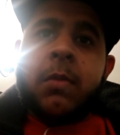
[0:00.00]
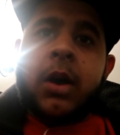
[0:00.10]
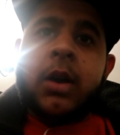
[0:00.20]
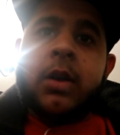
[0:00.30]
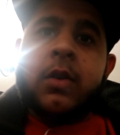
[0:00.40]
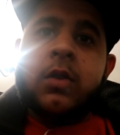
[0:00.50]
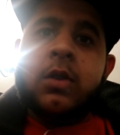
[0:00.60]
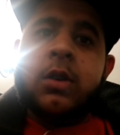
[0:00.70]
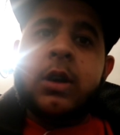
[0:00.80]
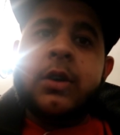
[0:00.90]
Bye.
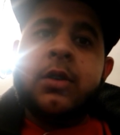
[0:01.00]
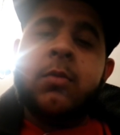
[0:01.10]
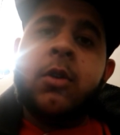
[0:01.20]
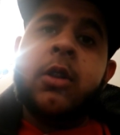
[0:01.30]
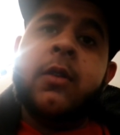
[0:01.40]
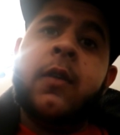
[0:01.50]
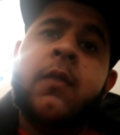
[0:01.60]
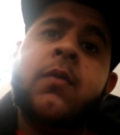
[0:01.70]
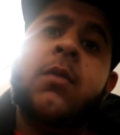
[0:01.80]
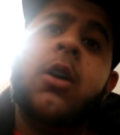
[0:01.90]
See you guys tomorrow in the
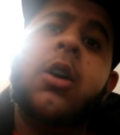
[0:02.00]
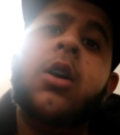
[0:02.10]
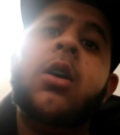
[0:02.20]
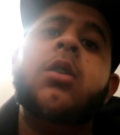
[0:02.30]
fifth vlog.